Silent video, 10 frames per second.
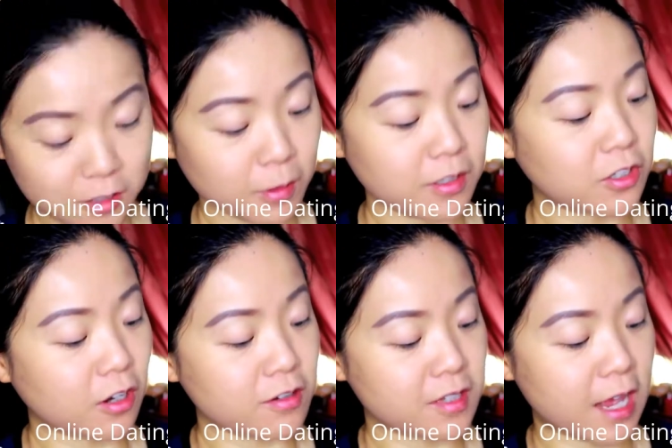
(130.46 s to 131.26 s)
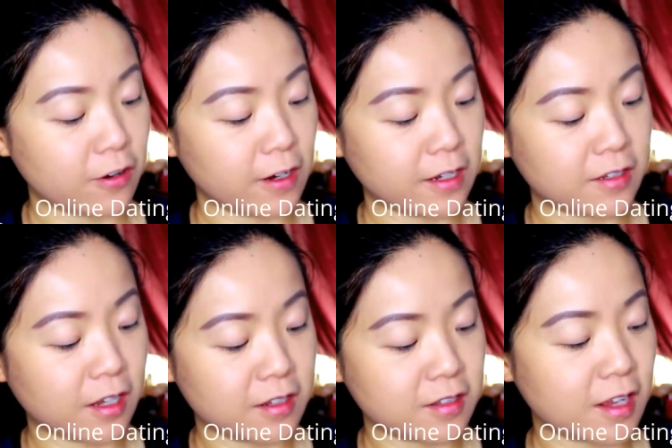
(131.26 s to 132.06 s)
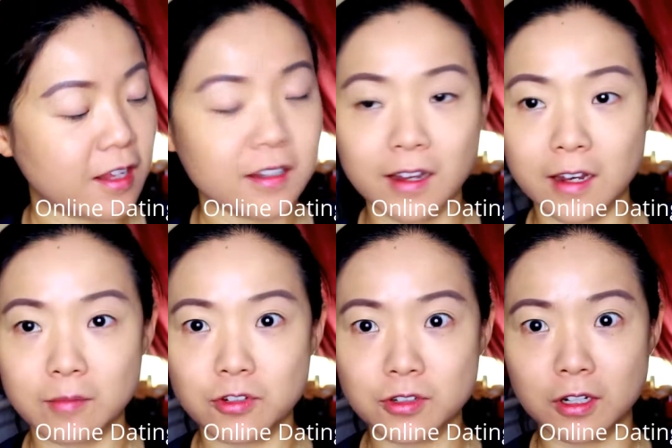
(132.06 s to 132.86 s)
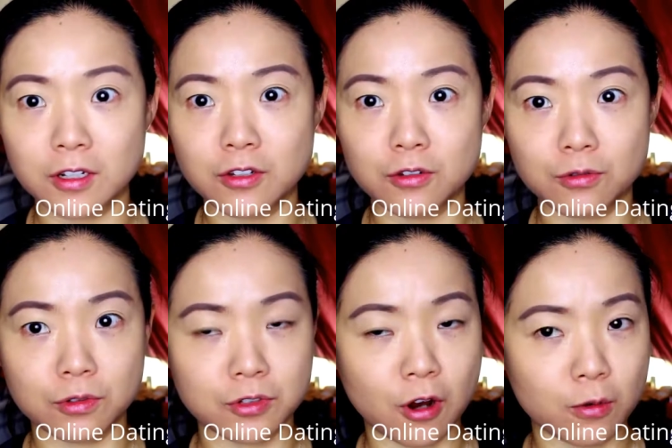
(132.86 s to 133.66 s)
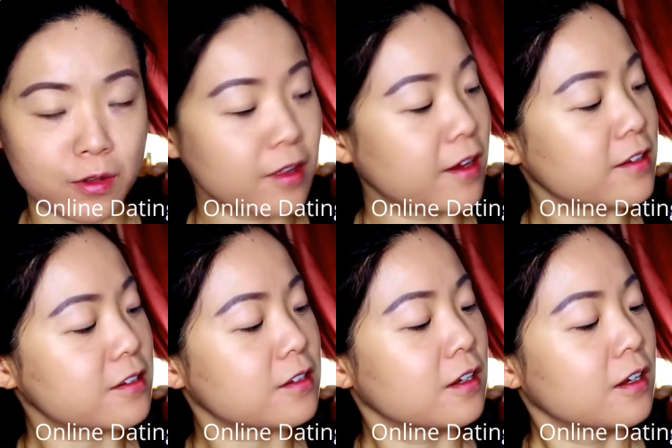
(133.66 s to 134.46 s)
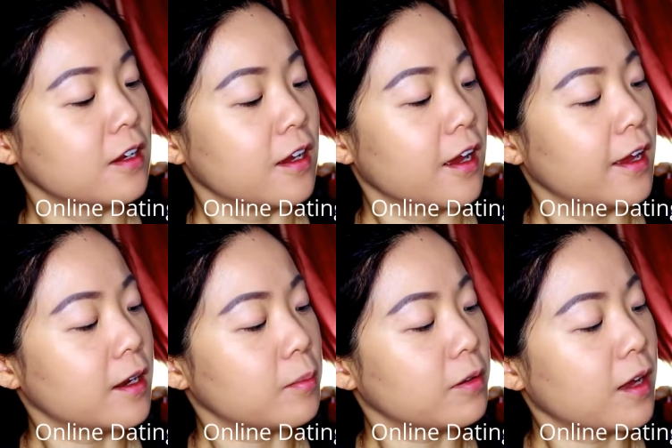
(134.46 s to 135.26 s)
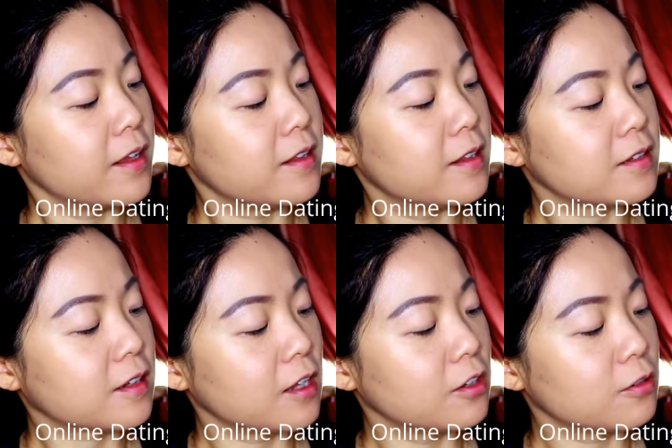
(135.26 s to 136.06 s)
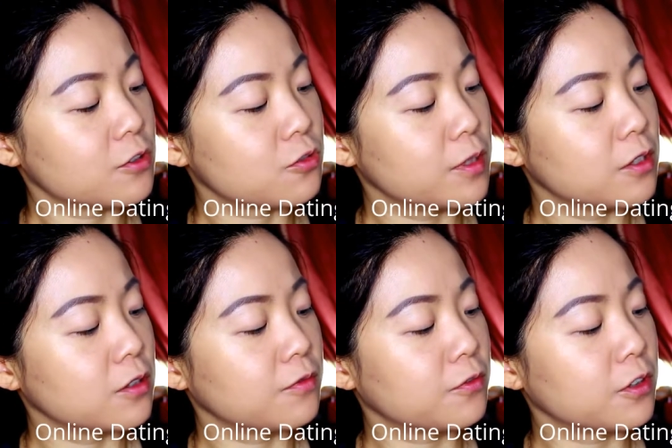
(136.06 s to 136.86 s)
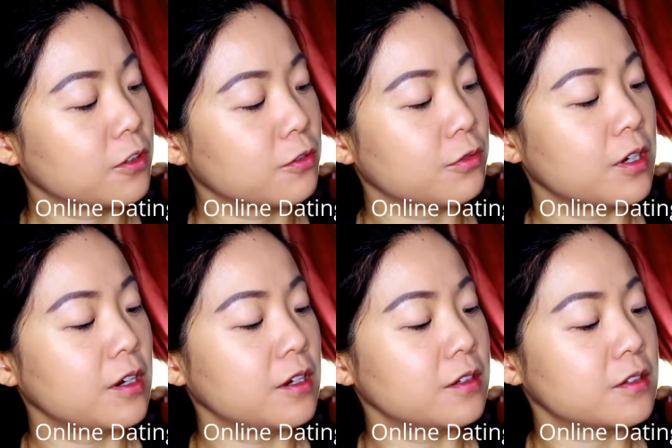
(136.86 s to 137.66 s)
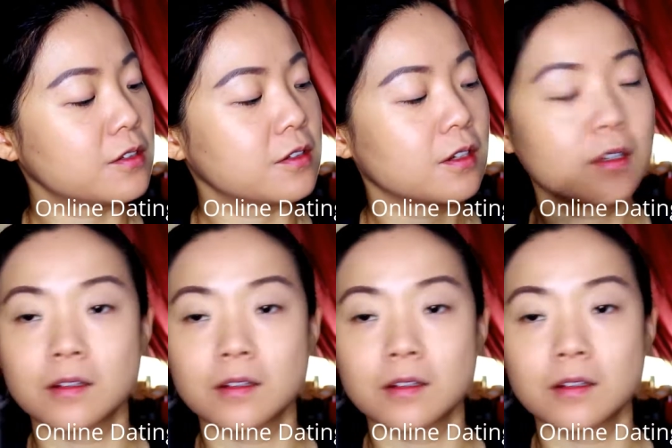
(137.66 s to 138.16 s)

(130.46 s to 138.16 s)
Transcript: This one's called Saturday Sunset, and I'm just gonna start with this and apply this color, which will be good for the crease.